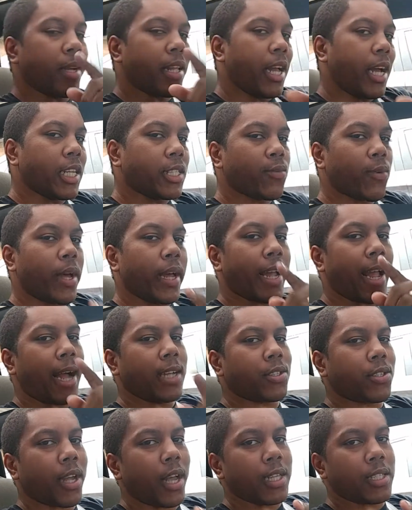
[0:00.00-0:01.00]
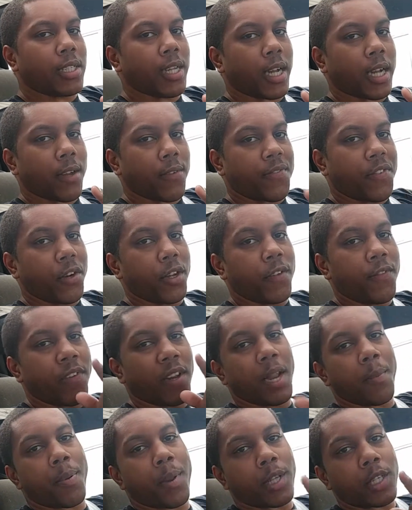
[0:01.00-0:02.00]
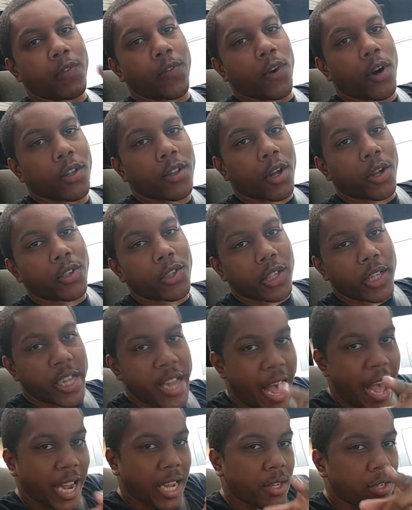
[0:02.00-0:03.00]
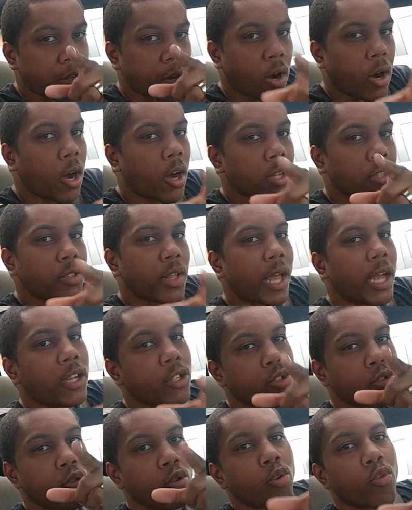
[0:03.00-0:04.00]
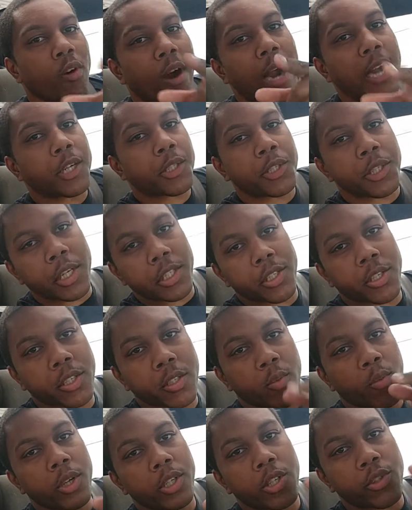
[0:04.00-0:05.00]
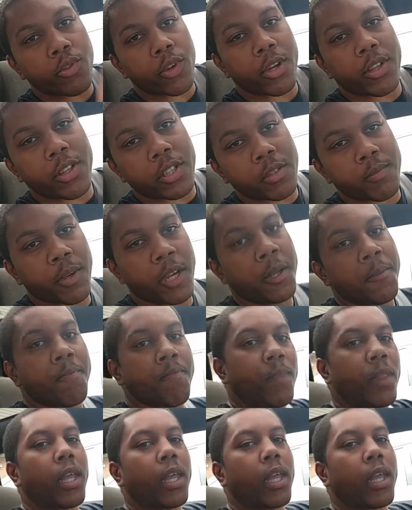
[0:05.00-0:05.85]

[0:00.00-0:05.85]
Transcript: But guess what? God says nugget for you. Philippians 4.13. I can do all things through Christ Jesus, which strengthens me.